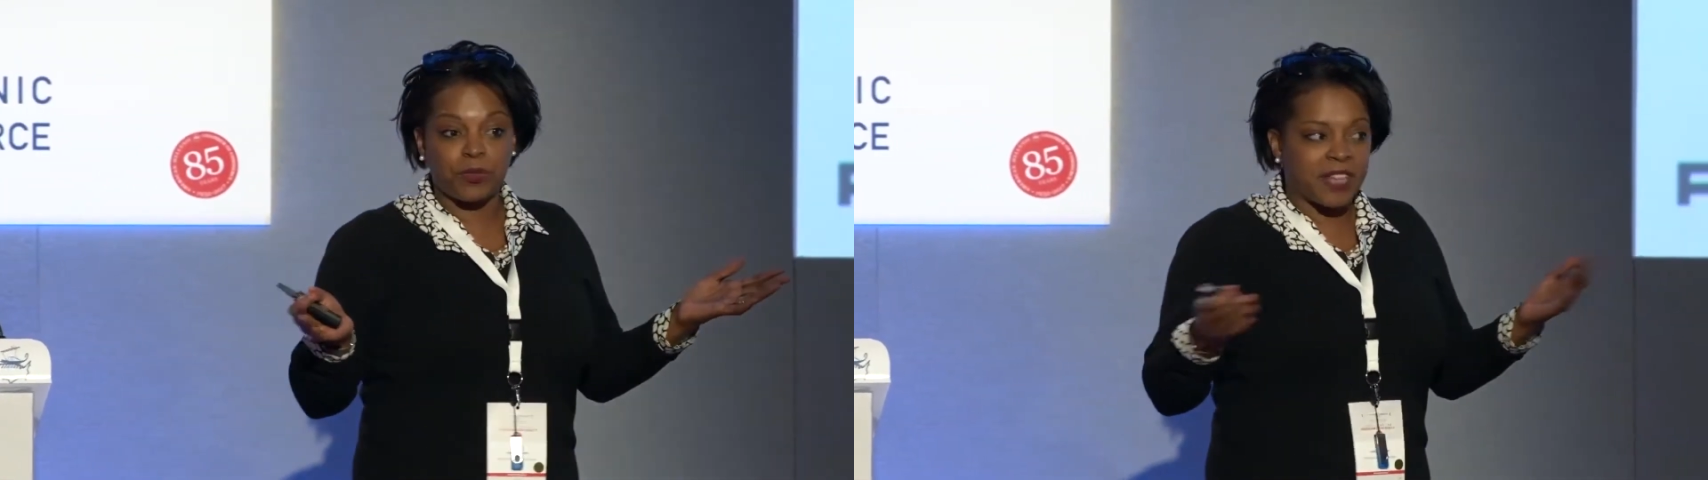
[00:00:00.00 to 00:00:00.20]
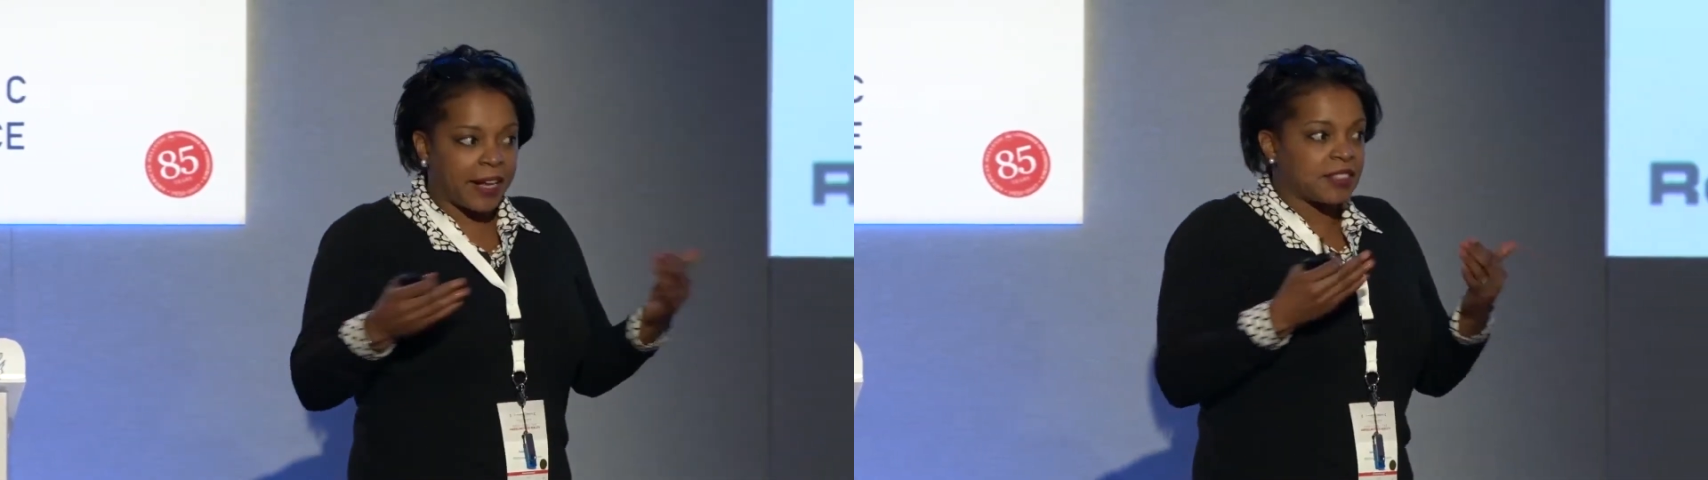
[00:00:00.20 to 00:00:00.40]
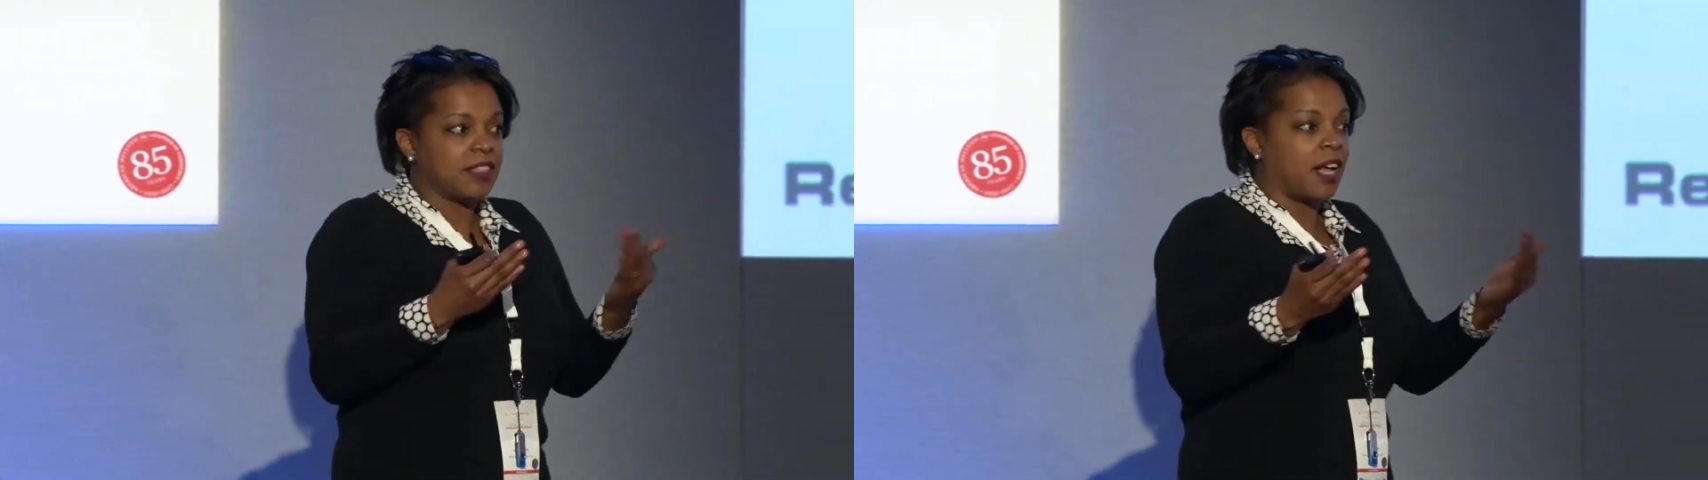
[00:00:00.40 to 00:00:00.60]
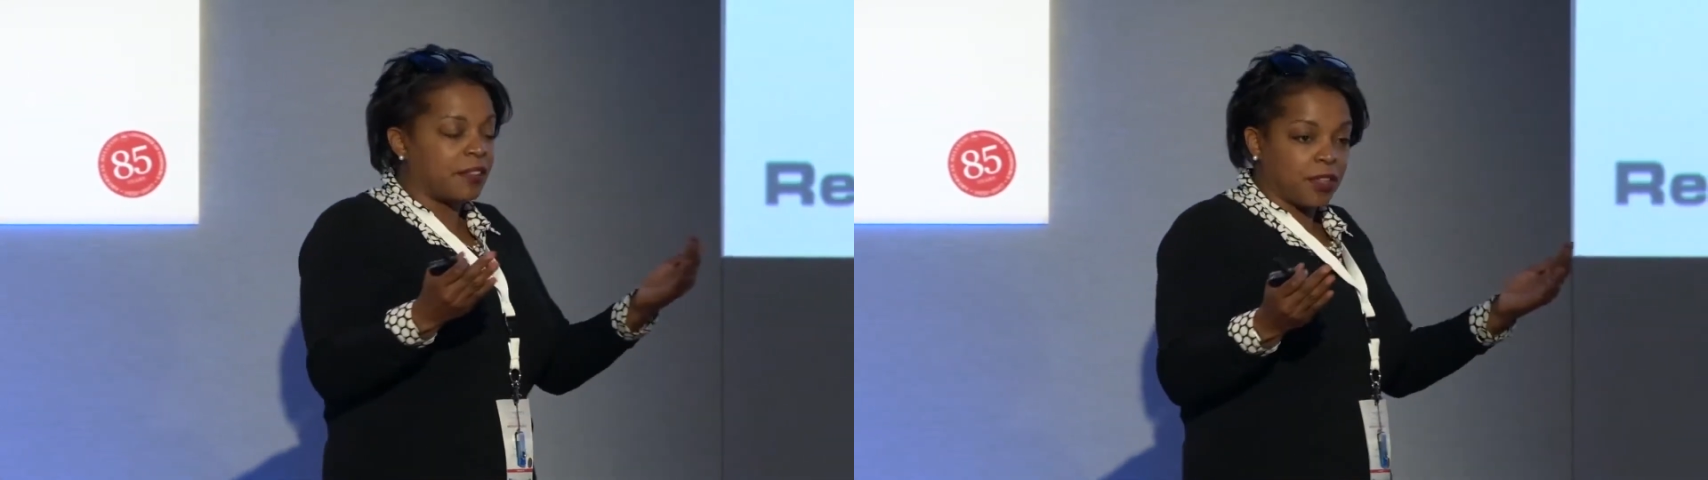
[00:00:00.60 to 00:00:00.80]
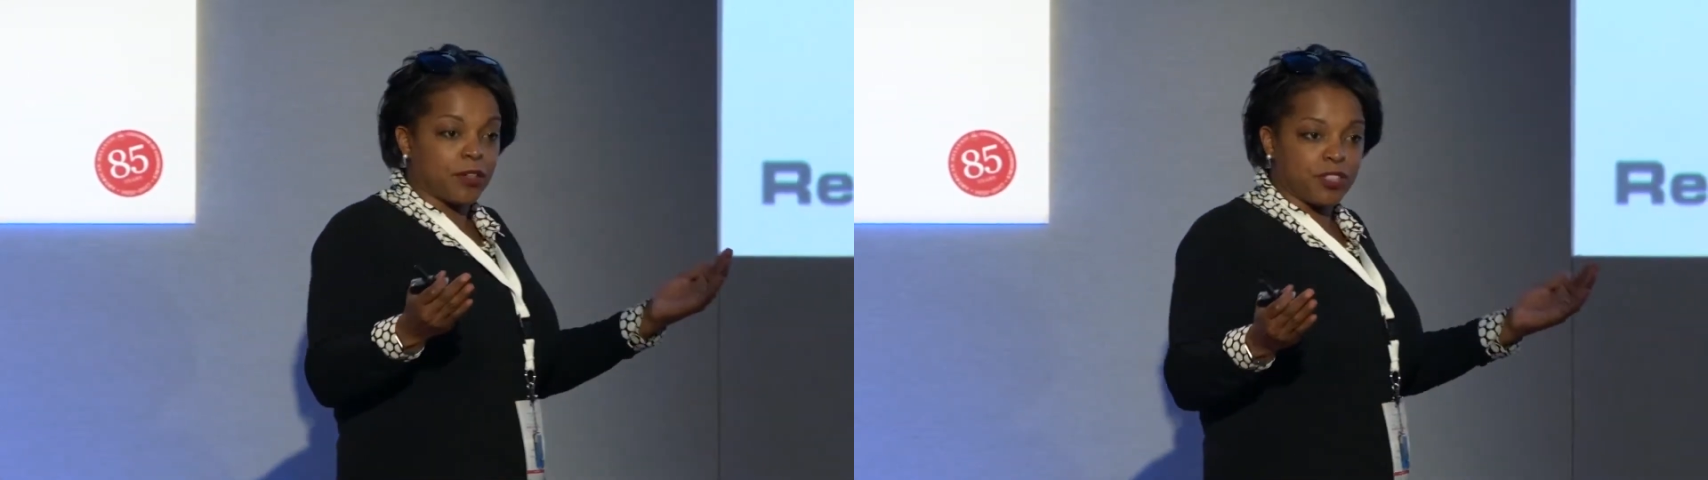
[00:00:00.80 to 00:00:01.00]
that's
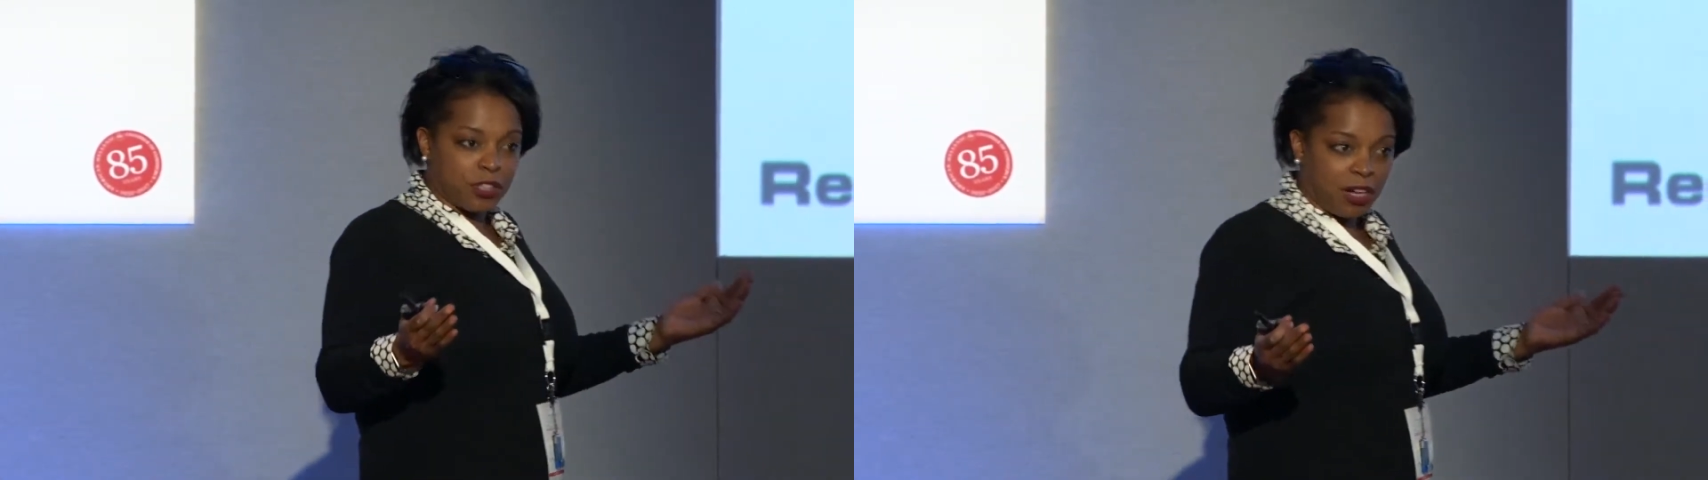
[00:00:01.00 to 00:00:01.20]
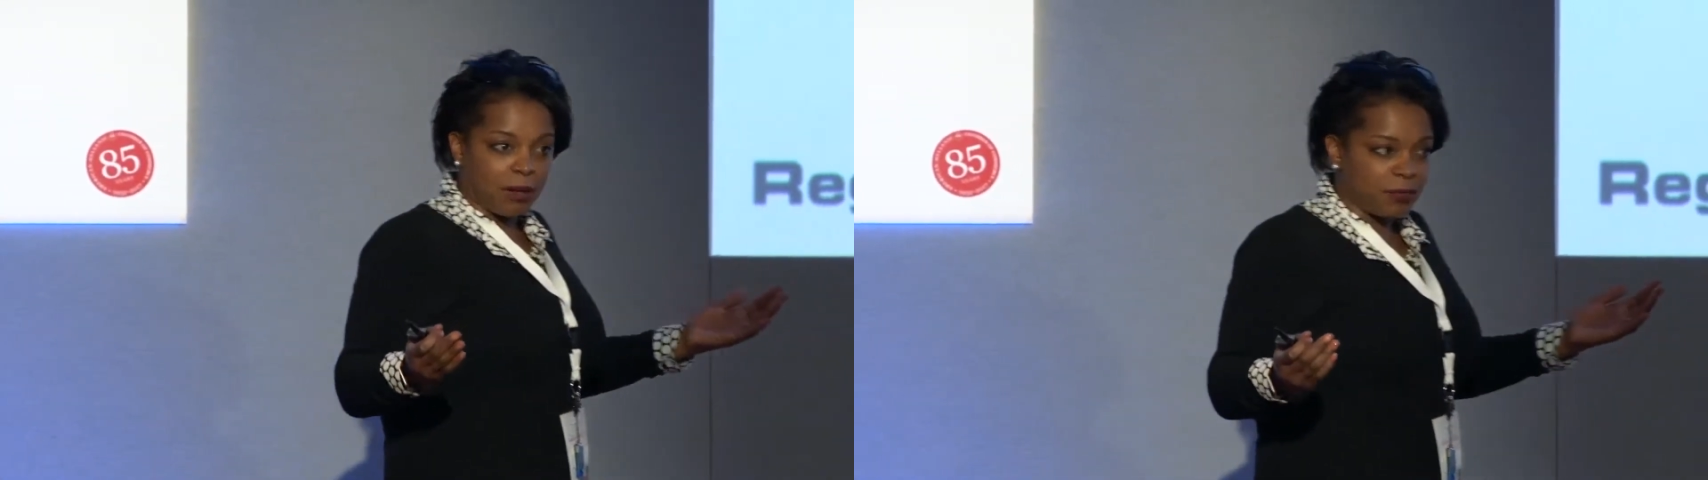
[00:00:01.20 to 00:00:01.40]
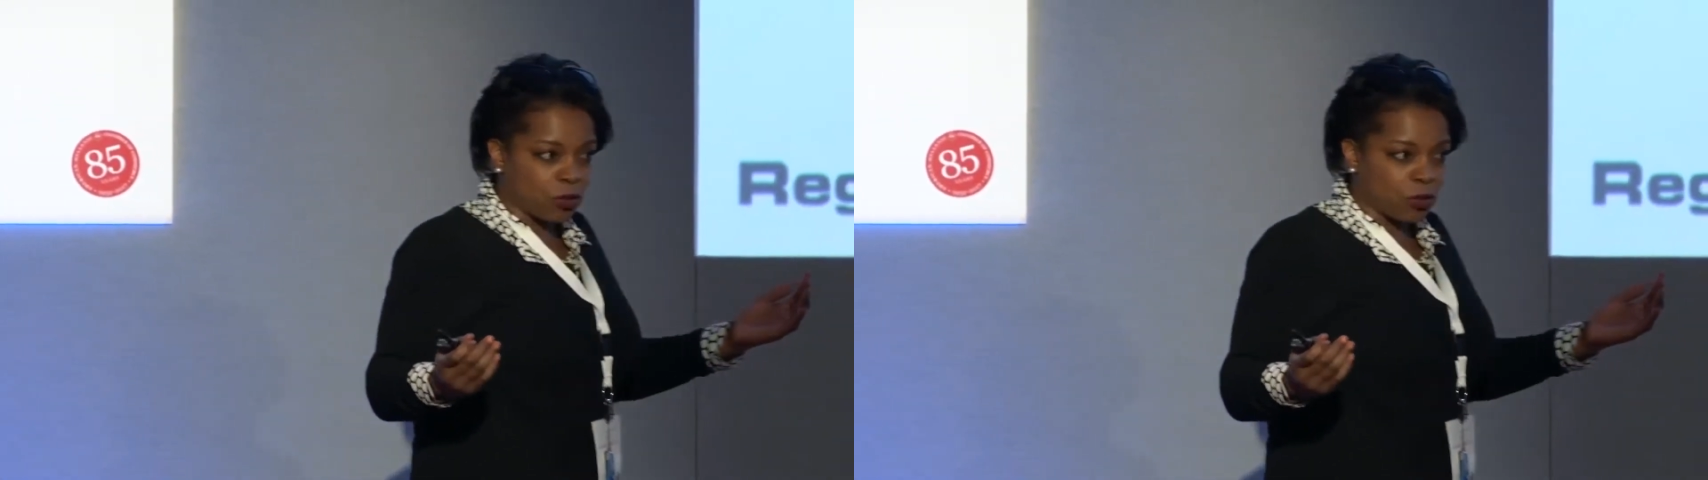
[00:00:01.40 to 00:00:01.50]
not their job